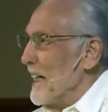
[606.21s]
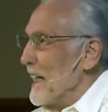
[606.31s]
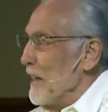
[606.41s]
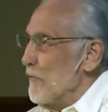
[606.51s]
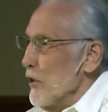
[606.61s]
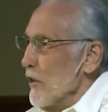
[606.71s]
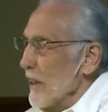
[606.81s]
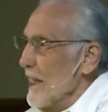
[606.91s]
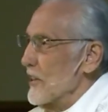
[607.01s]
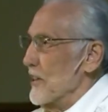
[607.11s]
if
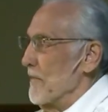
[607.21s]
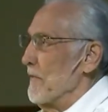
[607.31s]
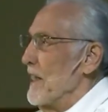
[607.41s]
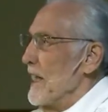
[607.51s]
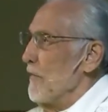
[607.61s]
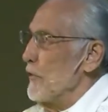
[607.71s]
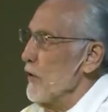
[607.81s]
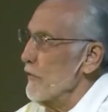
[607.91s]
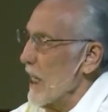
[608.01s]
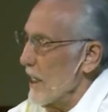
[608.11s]

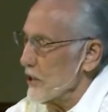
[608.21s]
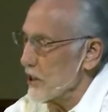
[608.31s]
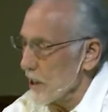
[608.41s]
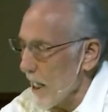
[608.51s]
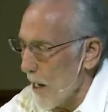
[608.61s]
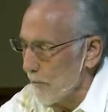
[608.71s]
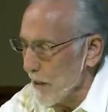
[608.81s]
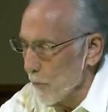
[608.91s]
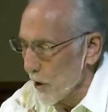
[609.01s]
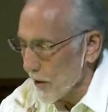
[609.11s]
you've got sloppy
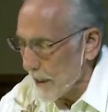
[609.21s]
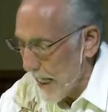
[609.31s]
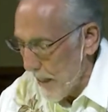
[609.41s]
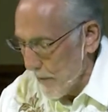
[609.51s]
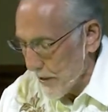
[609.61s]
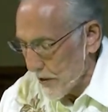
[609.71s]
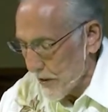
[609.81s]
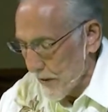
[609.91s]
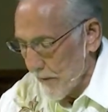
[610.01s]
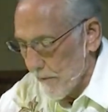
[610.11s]
work habits,